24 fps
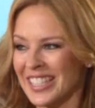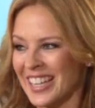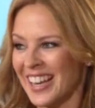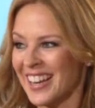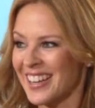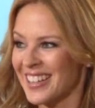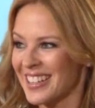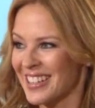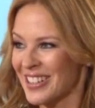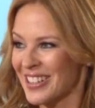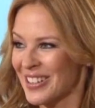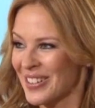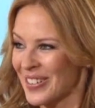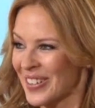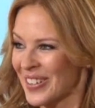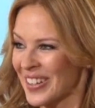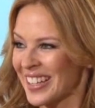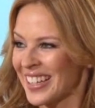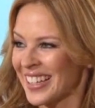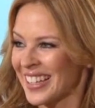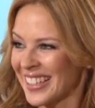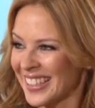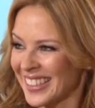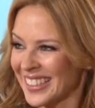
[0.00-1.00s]
to take you.
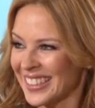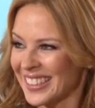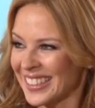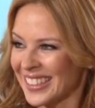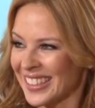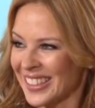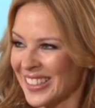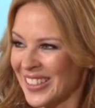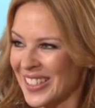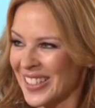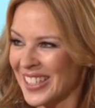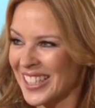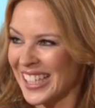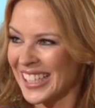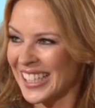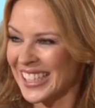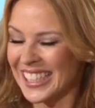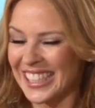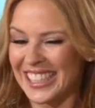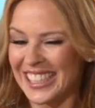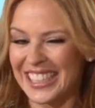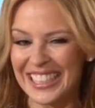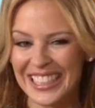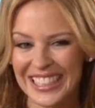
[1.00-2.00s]
Oh, I get it. it's
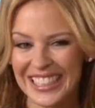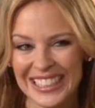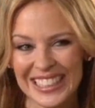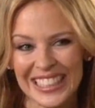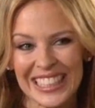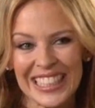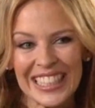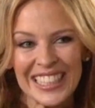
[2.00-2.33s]
like a.